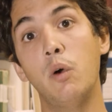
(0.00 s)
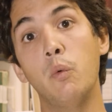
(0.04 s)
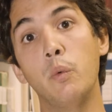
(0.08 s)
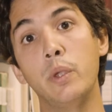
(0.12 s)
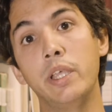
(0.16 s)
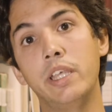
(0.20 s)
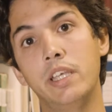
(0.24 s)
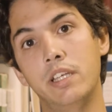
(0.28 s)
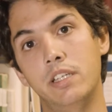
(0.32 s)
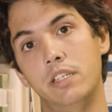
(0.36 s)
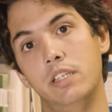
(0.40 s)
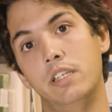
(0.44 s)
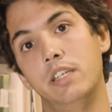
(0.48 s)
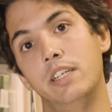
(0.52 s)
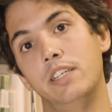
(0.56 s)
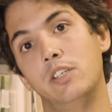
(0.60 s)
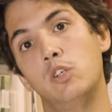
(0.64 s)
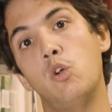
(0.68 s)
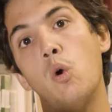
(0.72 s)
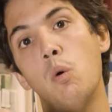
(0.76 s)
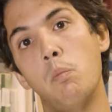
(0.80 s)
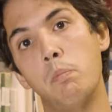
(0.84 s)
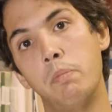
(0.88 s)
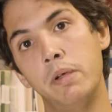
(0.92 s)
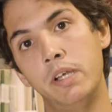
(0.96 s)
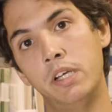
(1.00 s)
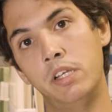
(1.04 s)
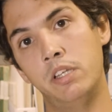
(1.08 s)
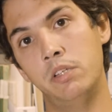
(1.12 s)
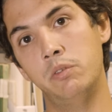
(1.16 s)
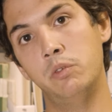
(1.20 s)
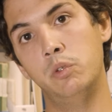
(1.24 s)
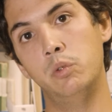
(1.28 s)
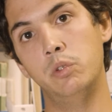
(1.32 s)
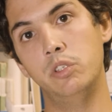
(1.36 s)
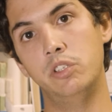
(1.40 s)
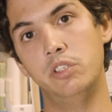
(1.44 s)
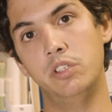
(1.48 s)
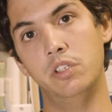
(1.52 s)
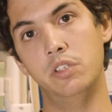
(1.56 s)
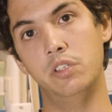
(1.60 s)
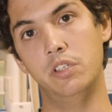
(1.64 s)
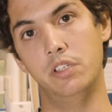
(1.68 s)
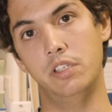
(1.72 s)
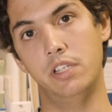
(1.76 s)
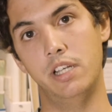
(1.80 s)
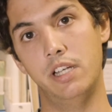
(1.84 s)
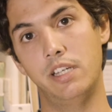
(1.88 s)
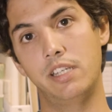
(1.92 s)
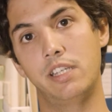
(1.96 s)
we can then compare them to each
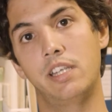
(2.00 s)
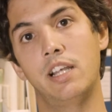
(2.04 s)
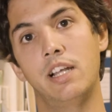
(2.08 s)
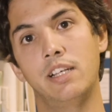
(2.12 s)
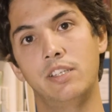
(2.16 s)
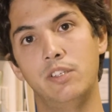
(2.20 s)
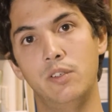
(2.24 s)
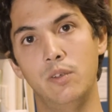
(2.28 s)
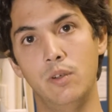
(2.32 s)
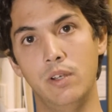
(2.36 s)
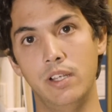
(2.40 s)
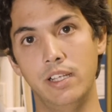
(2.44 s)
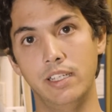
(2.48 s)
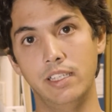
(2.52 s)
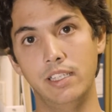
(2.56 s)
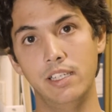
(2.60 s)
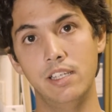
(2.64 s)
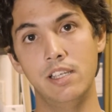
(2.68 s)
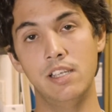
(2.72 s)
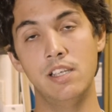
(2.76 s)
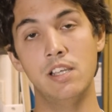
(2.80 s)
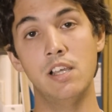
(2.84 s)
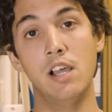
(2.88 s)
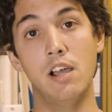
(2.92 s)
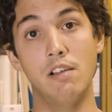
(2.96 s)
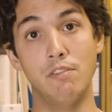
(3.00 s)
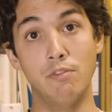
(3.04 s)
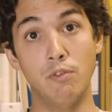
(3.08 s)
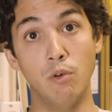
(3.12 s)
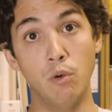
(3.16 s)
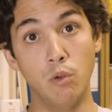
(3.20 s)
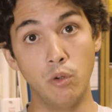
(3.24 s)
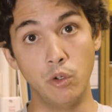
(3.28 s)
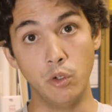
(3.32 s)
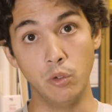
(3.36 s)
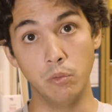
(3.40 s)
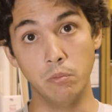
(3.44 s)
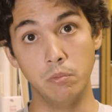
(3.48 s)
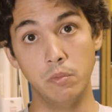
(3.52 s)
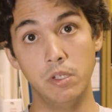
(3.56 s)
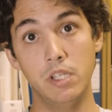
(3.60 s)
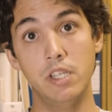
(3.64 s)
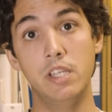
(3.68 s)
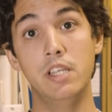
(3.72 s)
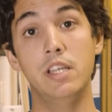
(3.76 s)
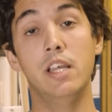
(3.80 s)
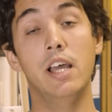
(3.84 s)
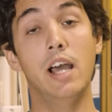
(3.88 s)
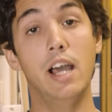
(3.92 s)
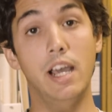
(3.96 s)
other and calculate a volume
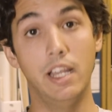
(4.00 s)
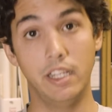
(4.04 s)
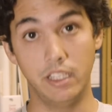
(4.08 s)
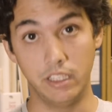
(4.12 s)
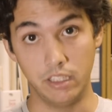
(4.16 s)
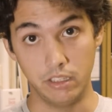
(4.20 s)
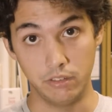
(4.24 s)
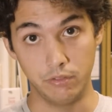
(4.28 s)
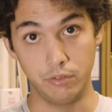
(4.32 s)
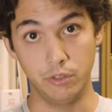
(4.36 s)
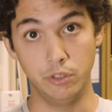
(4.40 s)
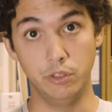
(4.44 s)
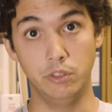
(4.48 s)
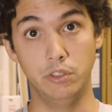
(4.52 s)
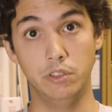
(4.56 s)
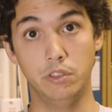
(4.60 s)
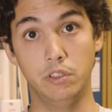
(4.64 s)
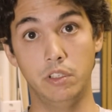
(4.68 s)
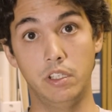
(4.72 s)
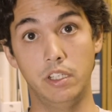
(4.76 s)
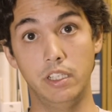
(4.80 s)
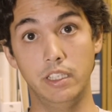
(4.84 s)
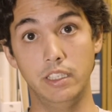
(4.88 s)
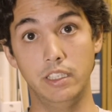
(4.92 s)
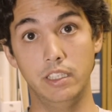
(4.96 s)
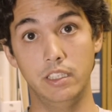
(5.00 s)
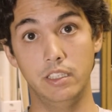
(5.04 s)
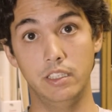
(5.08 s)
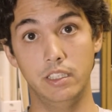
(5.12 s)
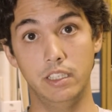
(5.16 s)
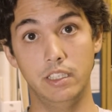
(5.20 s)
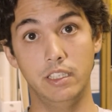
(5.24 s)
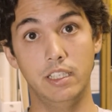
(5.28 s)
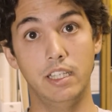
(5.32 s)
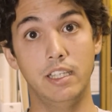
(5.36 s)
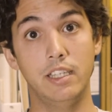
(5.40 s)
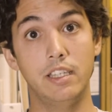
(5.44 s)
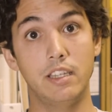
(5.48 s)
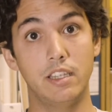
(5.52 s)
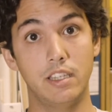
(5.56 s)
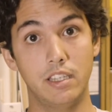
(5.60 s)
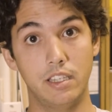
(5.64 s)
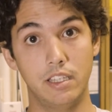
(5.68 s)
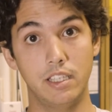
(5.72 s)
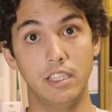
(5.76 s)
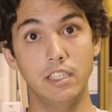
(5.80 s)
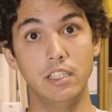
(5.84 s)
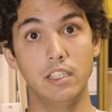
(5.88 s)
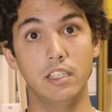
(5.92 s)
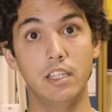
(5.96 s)
and an diffusion rate. And I
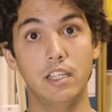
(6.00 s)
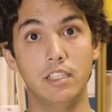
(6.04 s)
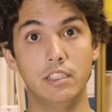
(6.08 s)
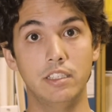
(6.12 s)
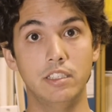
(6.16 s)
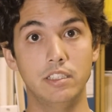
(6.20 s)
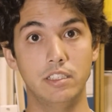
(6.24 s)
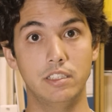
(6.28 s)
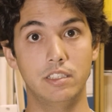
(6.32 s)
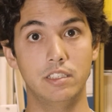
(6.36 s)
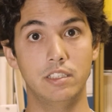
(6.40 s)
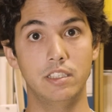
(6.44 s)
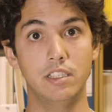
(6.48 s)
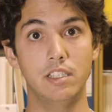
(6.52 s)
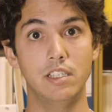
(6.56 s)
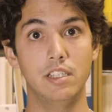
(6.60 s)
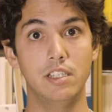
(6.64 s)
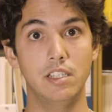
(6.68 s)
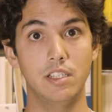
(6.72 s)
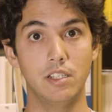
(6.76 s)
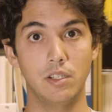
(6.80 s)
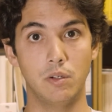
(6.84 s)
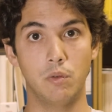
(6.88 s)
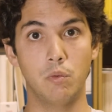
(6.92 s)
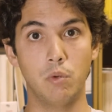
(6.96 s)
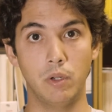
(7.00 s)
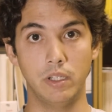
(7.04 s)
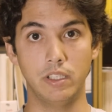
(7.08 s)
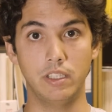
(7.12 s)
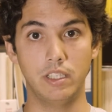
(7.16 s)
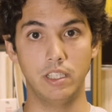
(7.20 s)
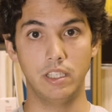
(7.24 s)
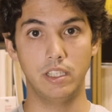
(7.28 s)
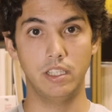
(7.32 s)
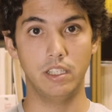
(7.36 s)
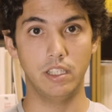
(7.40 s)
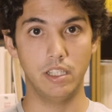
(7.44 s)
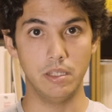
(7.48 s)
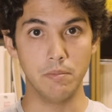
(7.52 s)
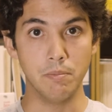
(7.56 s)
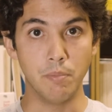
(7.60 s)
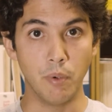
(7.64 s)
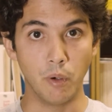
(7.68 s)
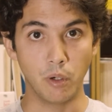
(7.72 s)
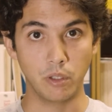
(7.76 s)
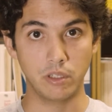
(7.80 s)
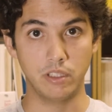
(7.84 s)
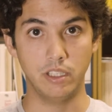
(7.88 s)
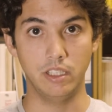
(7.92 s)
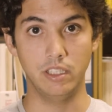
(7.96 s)
think that is quite
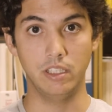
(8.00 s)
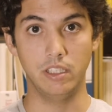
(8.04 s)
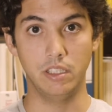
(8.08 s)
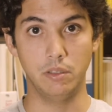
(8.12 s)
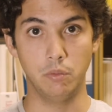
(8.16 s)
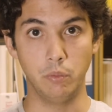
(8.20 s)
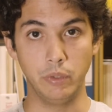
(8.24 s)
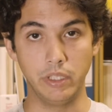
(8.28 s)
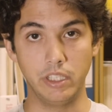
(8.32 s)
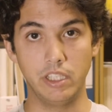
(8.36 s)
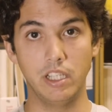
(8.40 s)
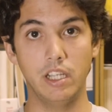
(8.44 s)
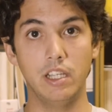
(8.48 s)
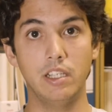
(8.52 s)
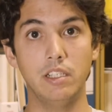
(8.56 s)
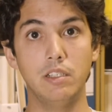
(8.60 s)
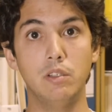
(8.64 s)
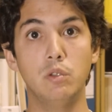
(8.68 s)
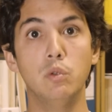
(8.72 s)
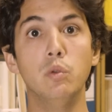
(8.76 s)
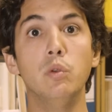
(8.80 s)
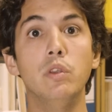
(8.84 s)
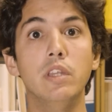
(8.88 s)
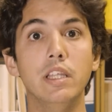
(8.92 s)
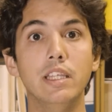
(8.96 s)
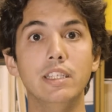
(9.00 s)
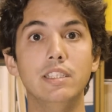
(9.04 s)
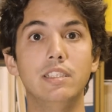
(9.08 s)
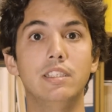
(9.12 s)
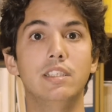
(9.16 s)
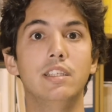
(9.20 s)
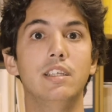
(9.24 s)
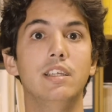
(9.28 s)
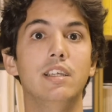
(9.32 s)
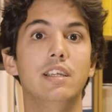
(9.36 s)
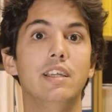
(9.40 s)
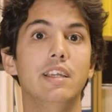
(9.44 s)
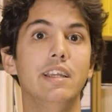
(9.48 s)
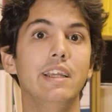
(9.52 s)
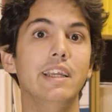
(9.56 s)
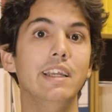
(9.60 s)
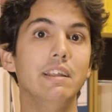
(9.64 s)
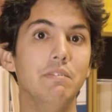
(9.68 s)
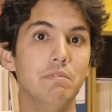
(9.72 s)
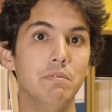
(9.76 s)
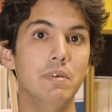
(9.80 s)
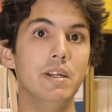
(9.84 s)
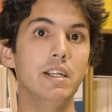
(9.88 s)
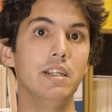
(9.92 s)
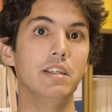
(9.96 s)
important, that we can do this
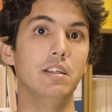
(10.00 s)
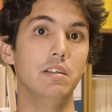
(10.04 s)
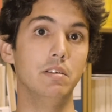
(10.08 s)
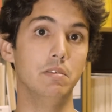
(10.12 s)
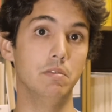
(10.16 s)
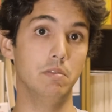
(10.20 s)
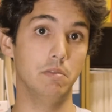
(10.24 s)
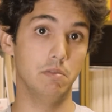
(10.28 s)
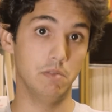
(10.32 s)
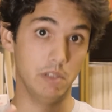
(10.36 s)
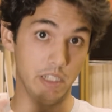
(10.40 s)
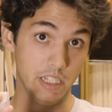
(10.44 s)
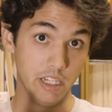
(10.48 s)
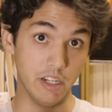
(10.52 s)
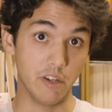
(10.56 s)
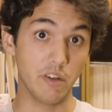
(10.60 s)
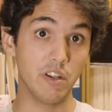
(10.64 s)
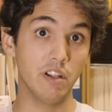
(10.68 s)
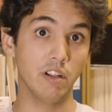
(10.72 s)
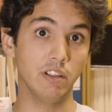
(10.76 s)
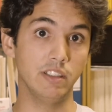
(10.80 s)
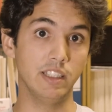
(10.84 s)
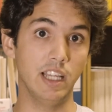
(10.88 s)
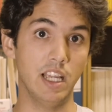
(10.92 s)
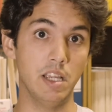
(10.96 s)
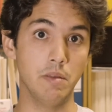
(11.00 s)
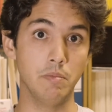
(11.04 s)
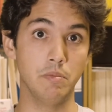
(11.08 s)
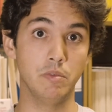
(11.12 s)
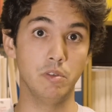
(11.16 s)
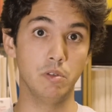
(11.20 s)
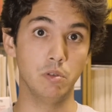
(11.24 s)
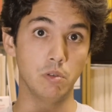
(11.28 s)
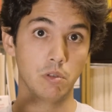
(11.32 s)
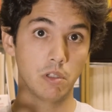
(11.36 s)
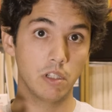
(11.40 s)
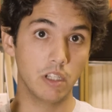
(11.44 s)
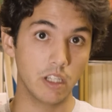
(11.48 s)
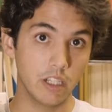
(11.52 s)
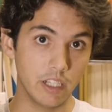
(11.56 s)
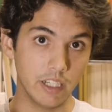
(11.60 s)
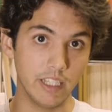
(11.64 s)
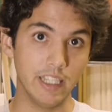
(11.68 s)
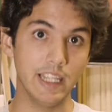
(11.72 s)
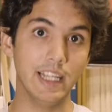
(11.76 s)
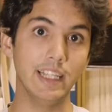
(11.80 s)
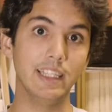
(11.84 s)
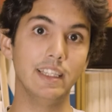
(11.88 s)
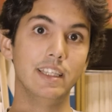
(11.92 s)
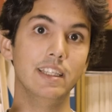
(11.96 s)
in real time, to
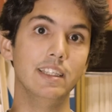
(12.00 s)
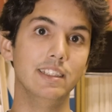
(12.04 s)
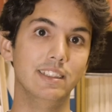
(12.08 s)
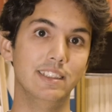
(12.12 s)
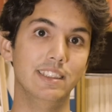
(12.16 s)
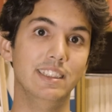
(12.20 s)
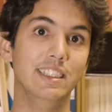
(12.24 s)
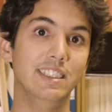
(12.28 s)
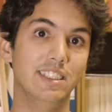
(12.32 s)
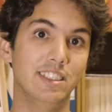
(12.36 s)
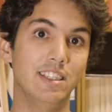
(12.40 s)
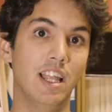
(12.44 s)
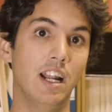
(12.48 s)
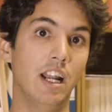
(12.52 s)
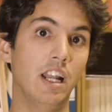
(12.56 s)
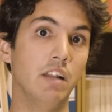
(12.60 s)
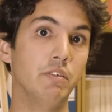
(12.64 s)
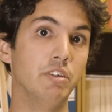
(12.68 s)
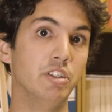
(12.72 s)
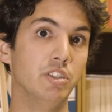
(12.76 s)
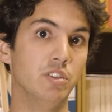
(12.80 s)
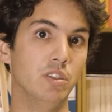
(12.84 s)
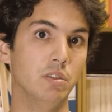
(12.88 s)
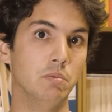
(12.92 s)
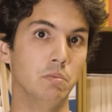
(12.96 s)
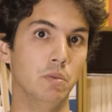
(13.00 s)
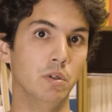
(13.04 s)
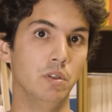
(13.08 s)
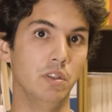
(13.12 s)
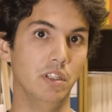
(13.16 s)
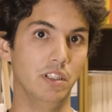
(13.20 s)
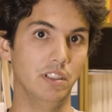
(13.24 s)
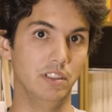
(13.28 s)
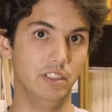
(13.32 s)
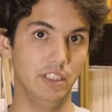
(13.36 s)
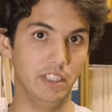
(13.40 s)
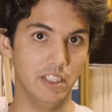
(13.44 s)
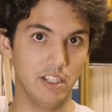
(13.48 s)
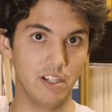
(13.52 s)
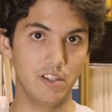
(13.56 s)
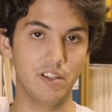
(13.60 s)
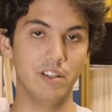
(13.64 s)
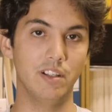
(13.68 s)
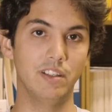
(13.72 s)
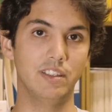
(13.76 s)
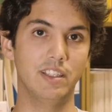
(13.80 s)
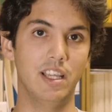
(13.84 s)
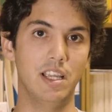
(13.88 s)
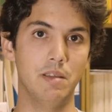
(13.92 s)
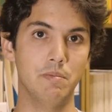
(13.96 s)
create these digital elevation models in
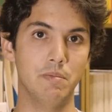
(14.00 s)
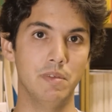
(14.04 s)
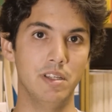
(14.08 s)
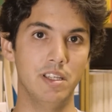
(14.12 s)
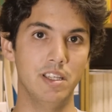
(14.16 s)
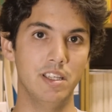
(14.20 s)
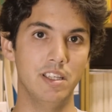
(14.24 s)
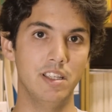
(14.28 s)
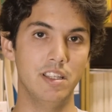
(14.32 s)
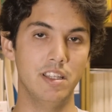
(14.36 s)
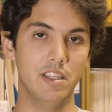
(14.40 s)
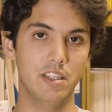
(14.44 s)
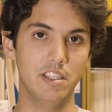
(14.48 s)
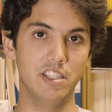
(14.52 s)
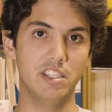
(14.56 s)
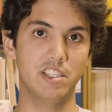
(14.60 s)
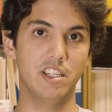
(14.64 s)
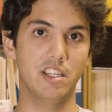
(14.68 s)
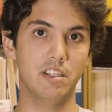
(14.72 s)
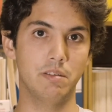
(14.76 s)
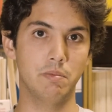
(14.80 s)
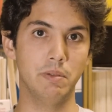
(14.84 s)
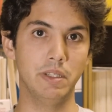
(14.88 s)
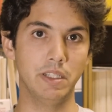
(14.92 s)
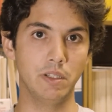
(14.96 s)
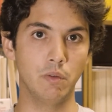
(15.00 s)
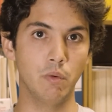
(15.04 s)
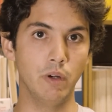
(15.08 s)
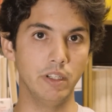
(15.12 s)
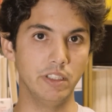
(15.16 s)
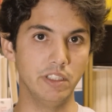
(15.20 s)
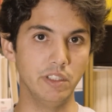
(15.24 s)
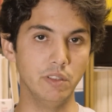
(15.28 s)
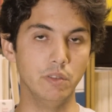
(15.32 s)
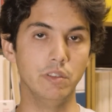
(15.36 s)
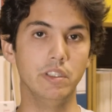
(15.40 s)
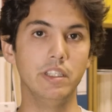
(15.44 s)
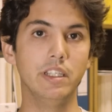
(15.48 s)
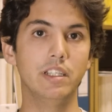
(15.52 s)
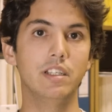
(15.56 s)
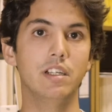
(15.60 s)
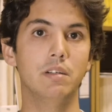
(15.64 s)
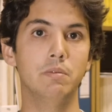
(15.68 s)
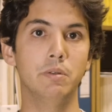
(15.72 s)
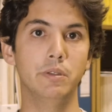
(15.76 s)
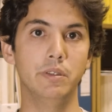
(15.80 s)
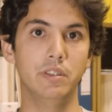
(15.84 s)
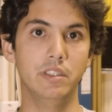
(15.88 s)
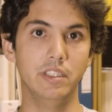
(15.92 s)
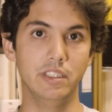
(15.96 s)
real time. This has been quite unique
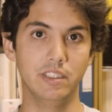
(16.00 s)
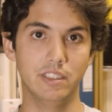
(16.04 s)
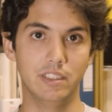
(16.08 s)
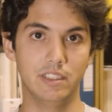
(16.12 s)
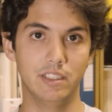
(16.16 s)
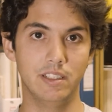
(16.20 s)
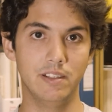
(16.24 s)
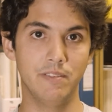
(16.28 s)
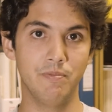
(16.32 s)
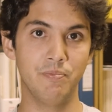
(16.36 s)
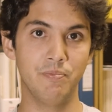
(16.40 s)
about this